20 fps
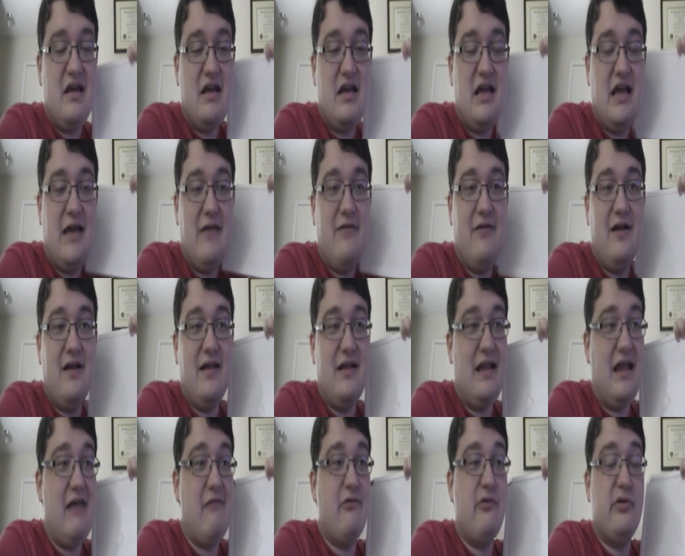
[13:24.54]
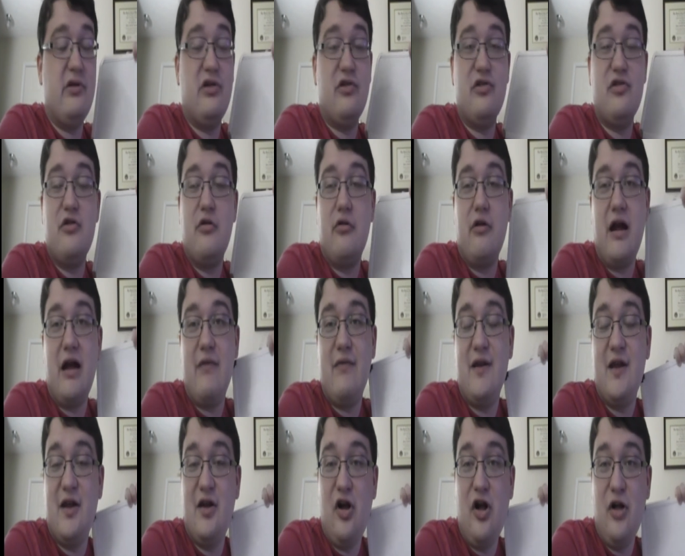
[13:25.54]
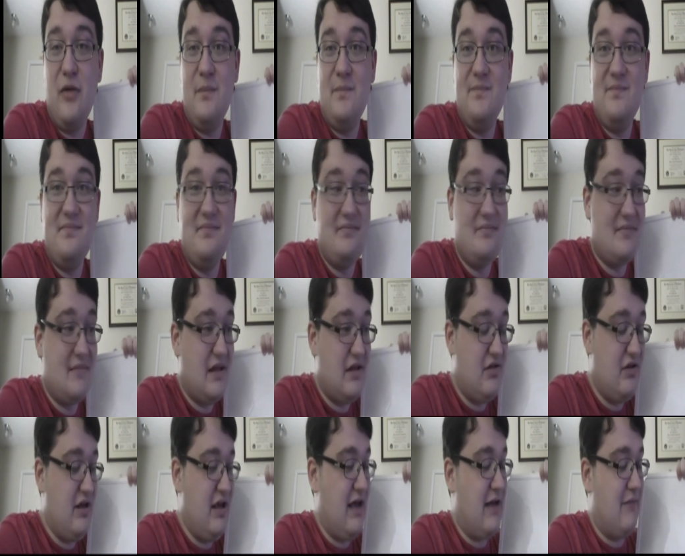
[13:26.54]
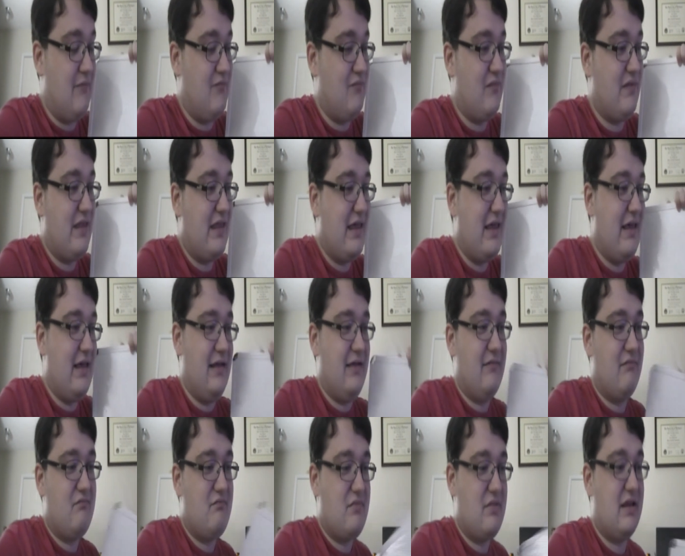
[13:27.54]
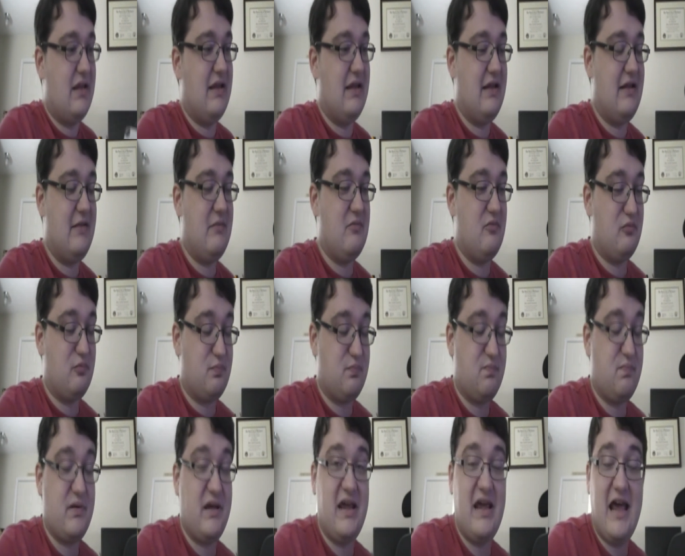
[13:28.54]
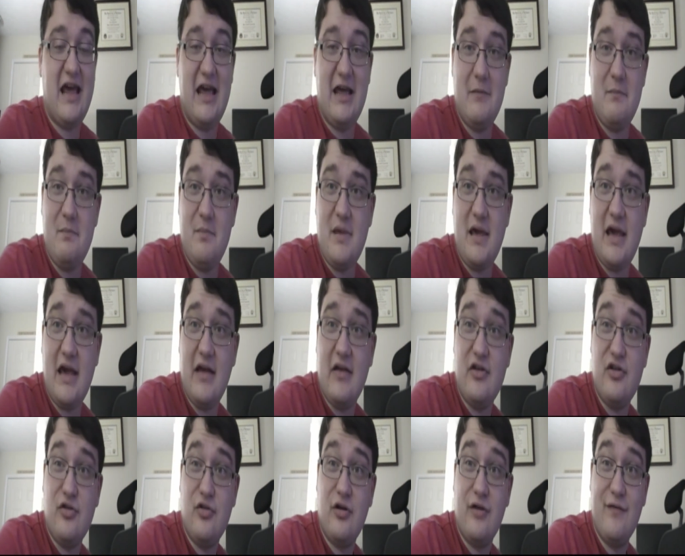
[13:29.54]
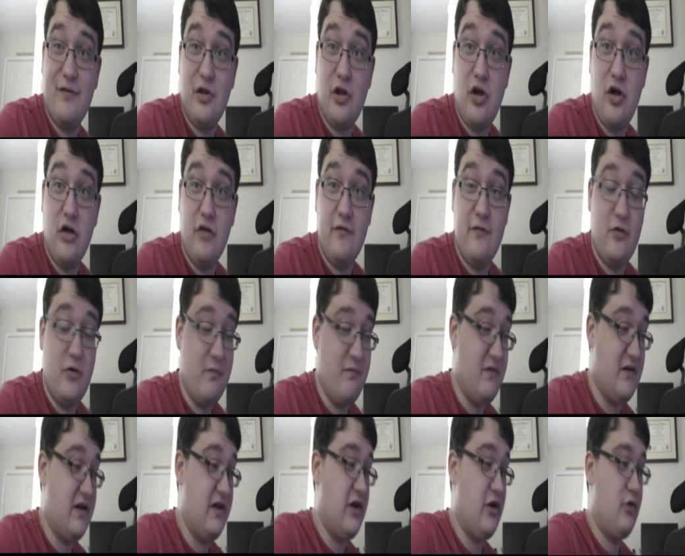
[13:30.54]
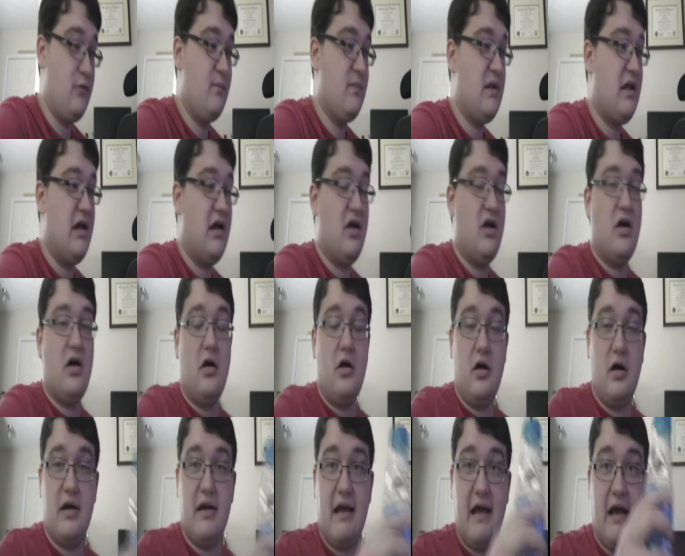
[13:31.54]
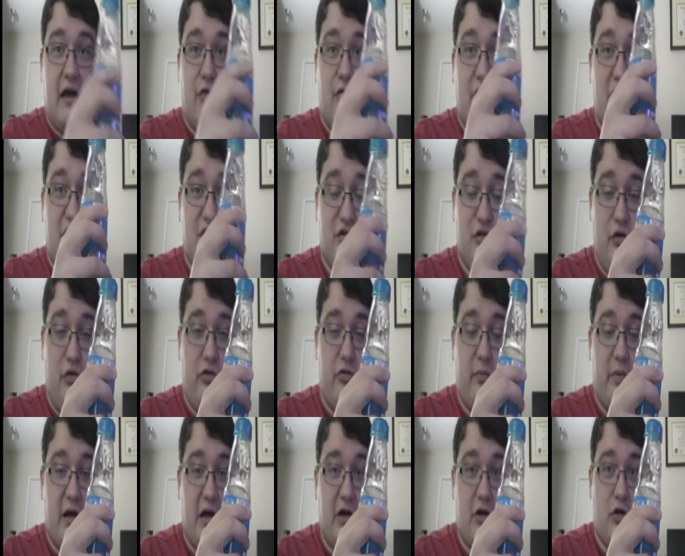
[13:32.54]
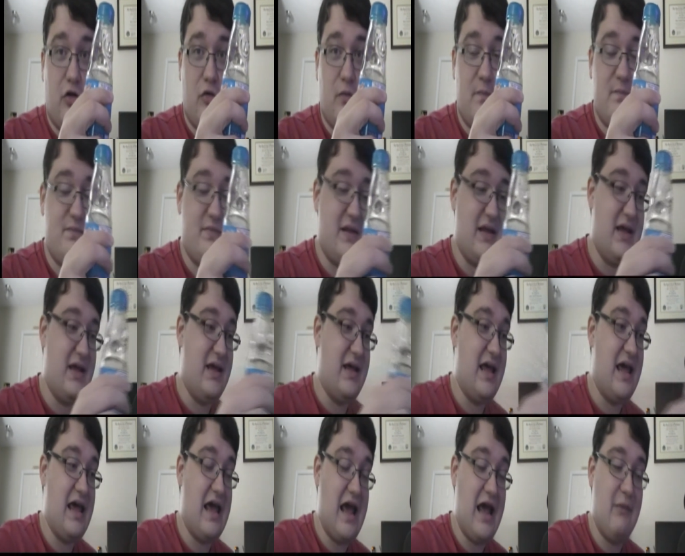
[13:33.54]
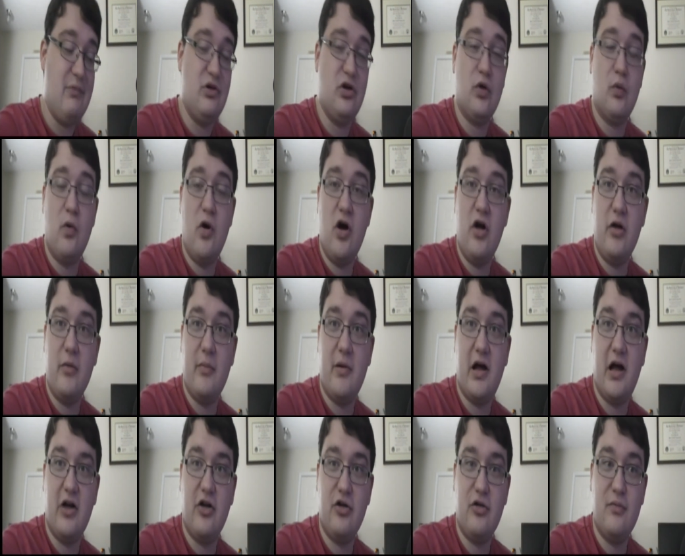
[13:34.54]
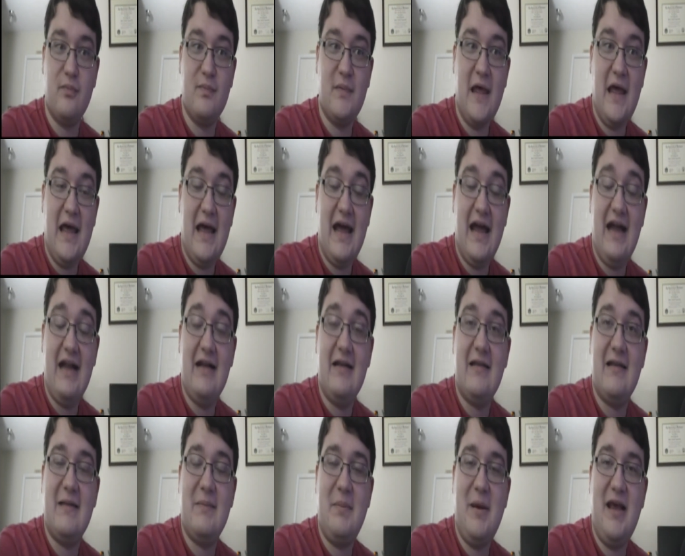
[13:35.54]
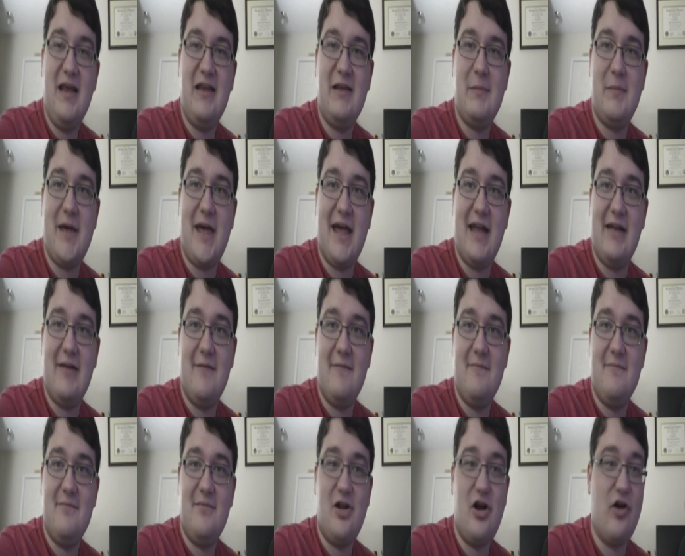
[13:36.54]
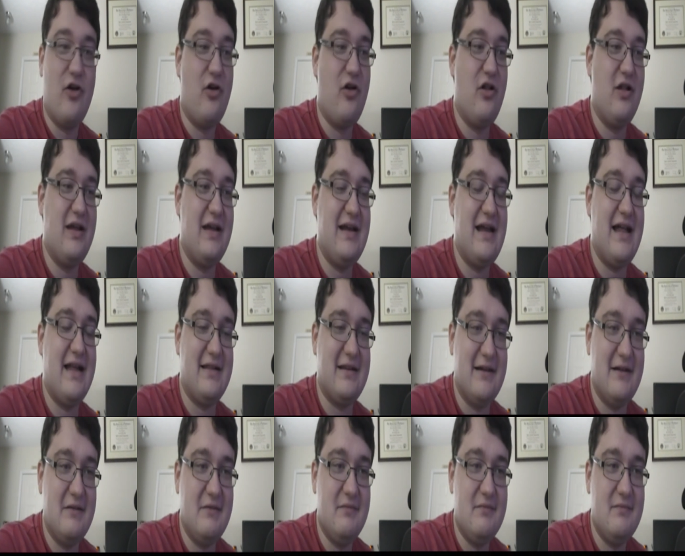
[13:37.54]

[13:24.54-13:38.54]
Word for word: even when there's no gravity at all. So yeah, this became a sort of long-form video on how a soda bottle, a hamster water bottle, and a space pen are all connected.